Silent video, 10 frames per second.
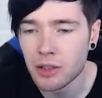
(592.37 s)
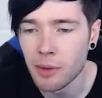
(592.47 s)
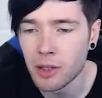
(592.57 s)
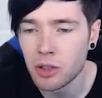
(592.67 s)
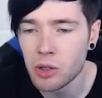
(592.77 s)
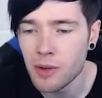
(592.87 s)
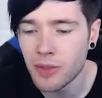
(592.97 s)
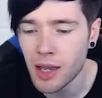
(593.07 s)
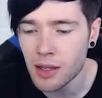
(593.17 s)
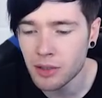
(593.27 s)
something to do with
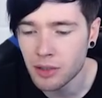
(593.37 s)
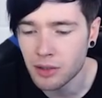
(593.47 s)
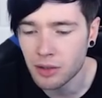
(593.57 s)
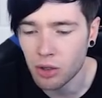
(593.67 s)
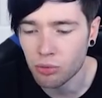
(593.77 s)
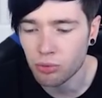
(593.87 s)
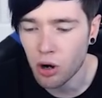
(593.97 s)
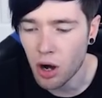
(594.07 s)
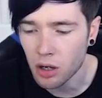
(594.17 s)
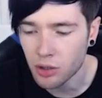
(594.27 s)
this, the
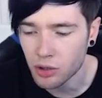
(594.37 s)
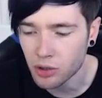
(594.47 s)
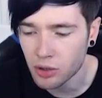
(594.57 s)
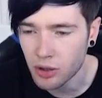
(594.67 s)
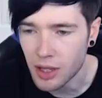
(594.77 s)
rocks,